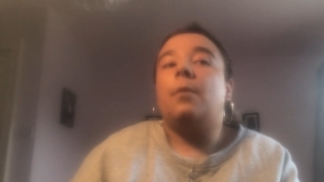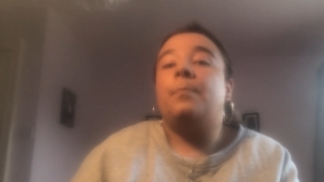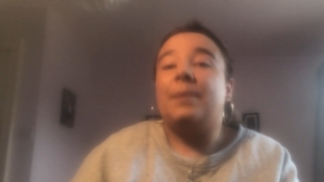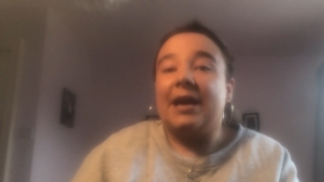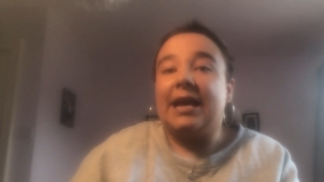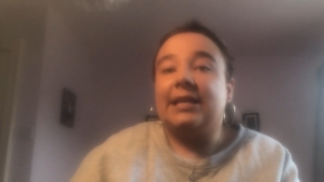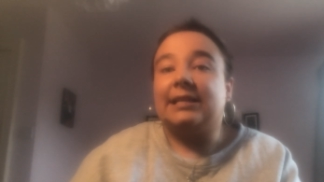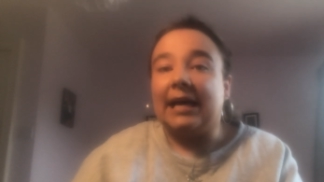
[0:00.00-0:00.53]

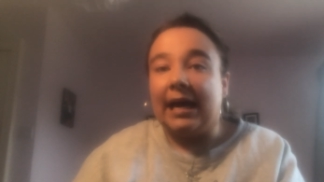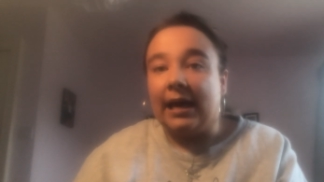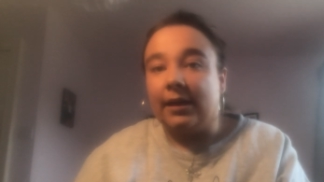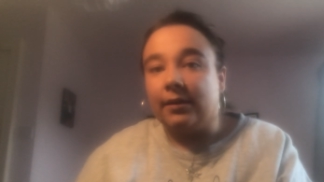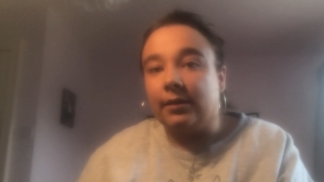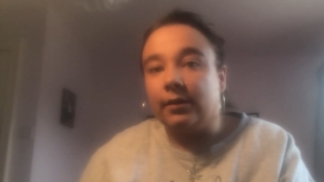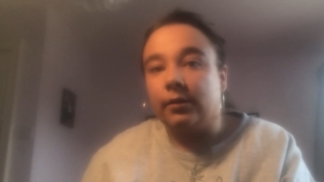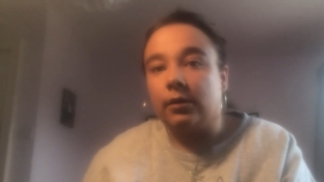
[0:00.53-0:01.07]
be
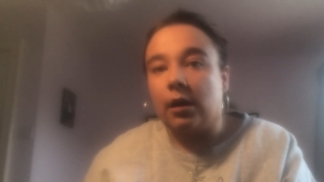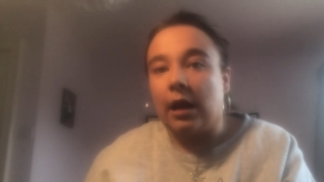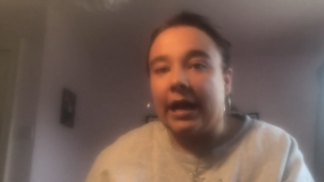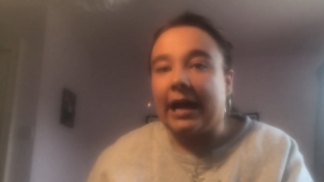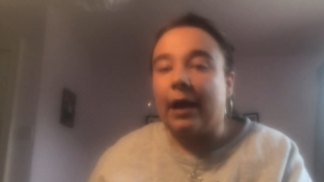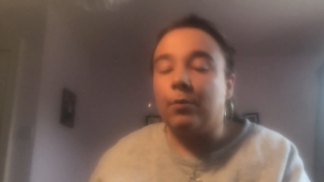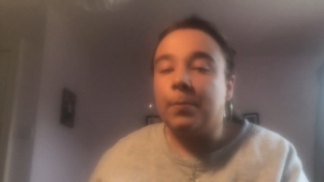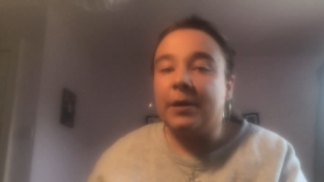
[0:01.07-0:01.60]
tan
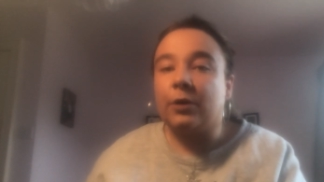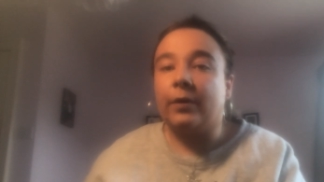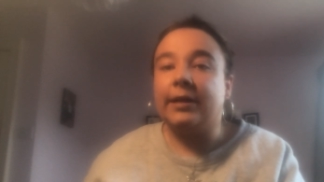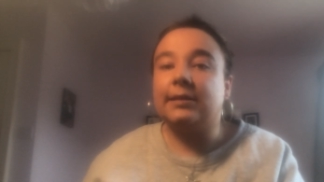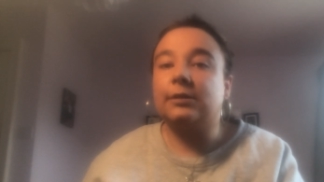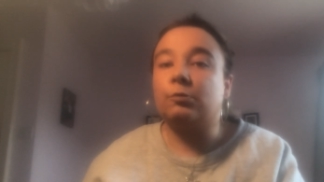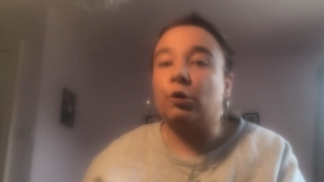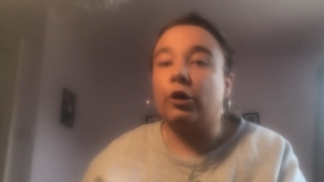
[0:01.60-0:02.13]
like I would be
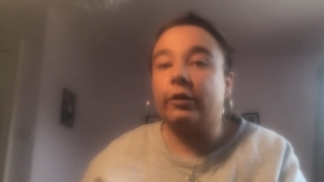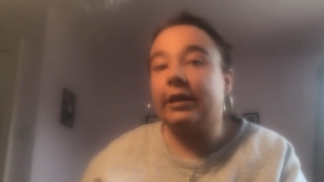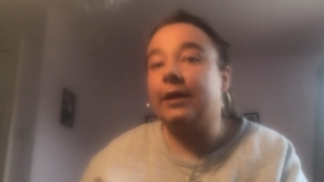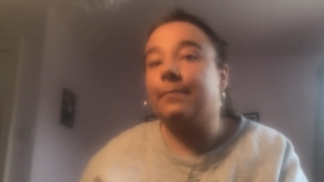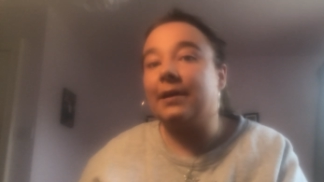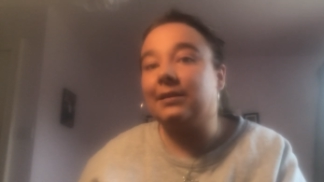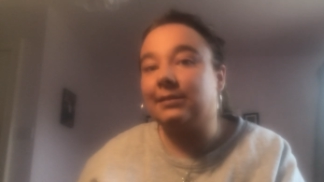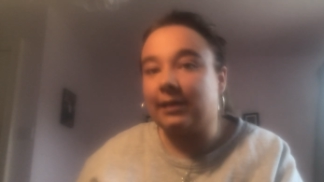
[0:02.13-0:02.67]
quite swarthy
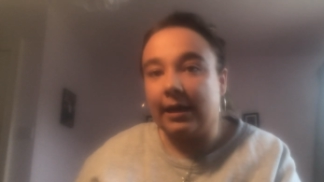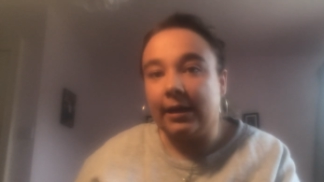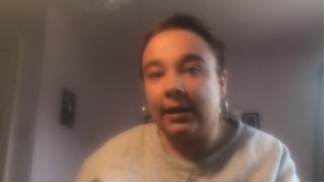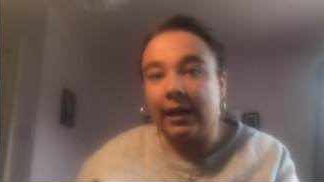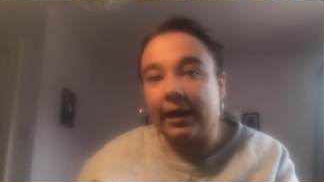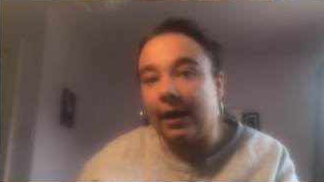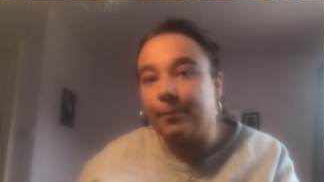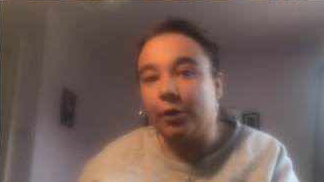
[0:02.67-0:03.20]
in my skin.
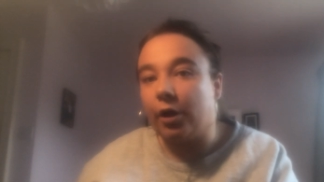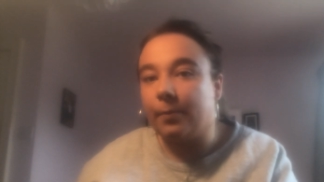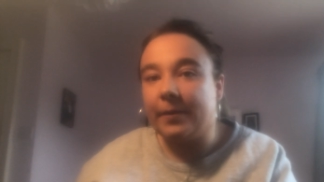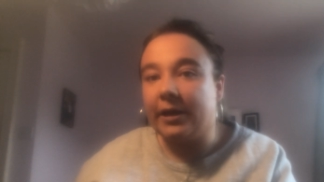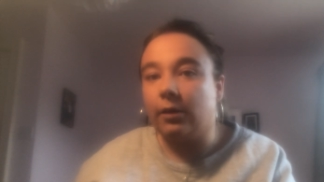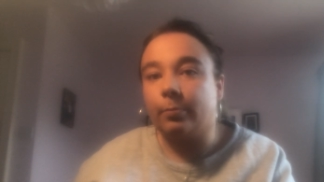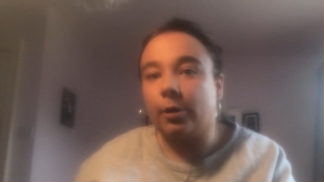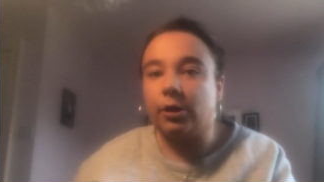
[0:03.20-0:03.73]
Like I'm not a
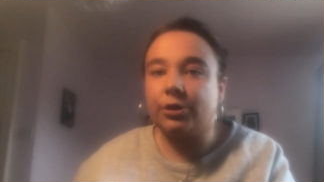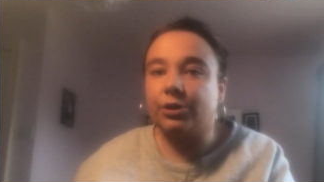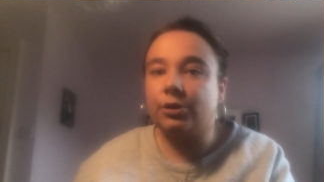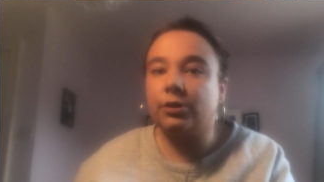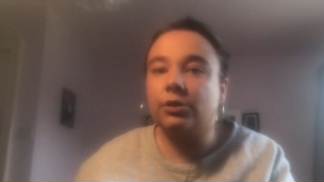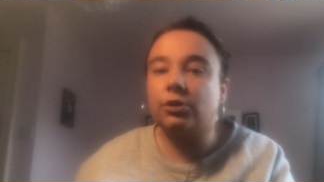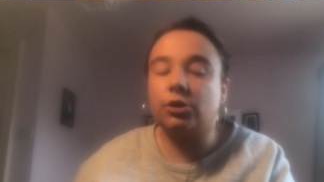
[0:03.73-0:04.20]
pale person,